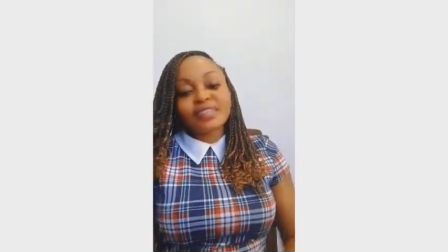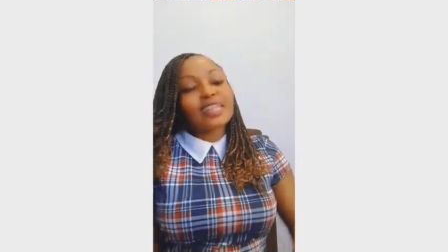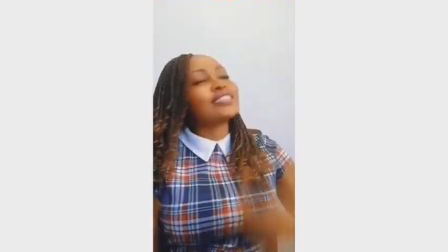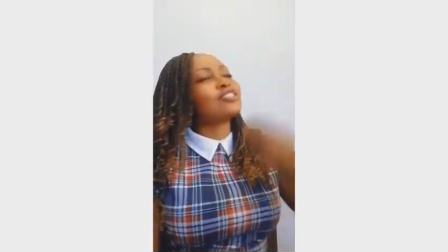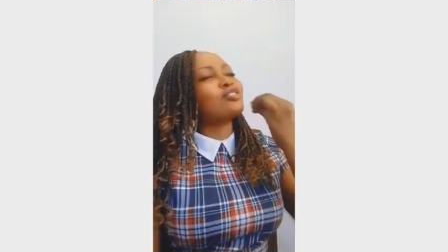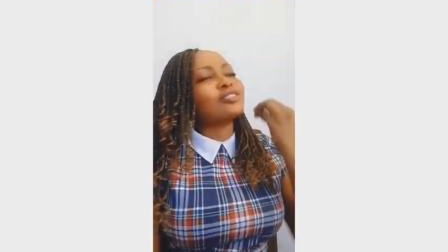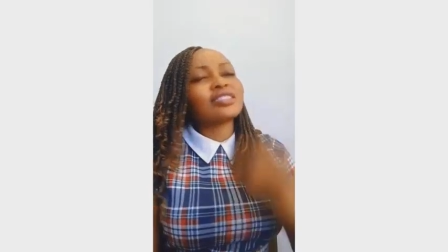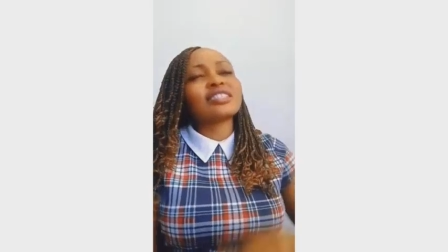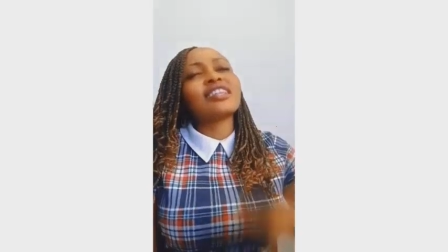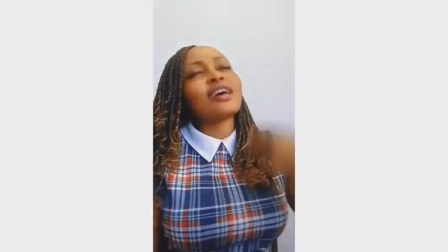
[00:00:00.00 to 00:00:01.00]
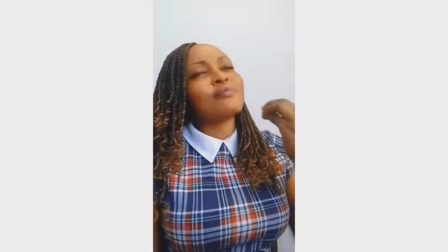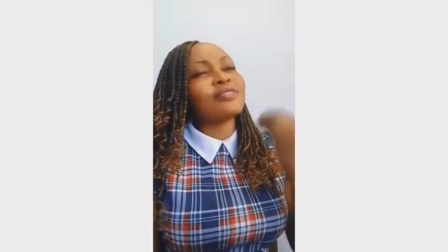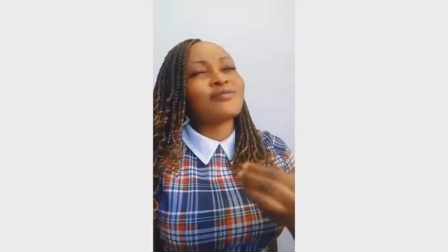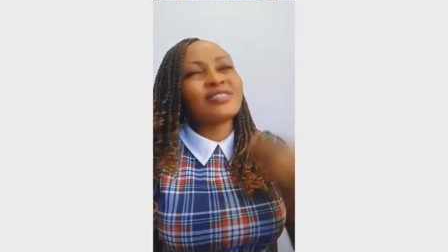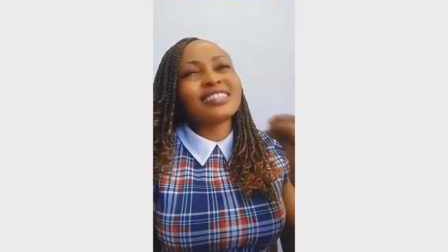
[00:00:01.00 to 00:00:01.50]
That is just a slap
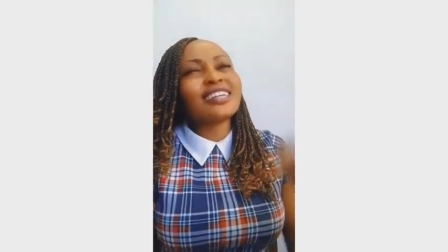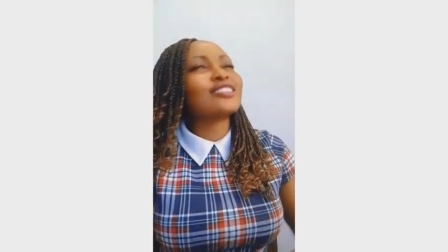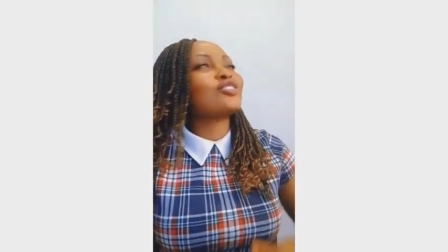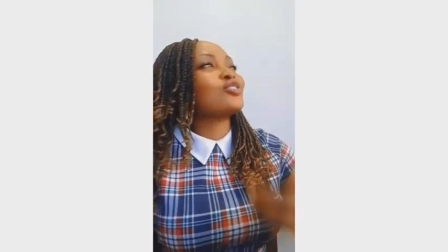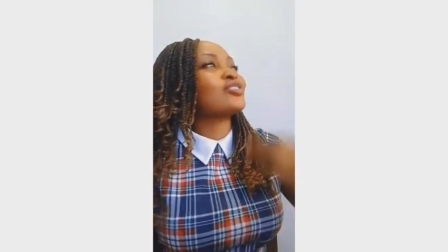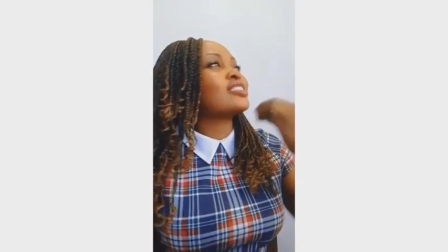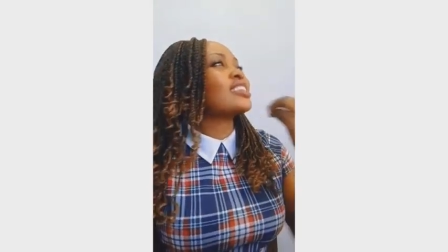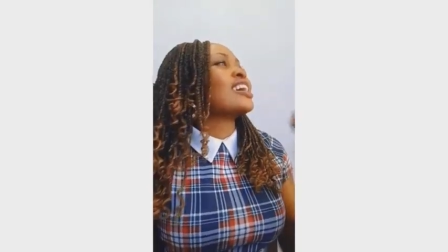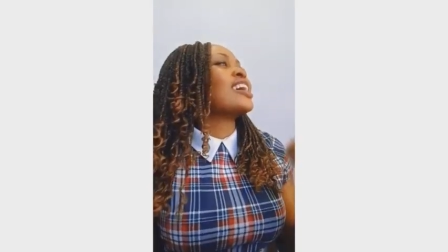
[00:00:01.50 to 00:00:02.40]
in the face. That is just